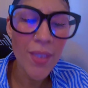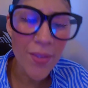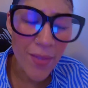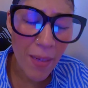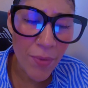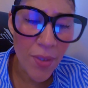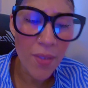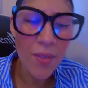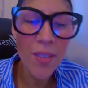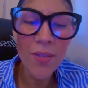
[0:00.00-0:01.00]
this
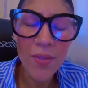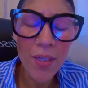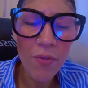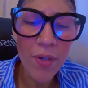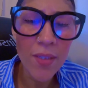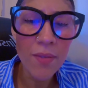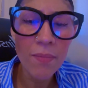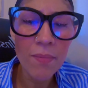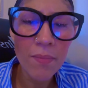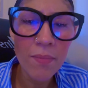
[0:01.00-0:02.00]
substance, this cigarette.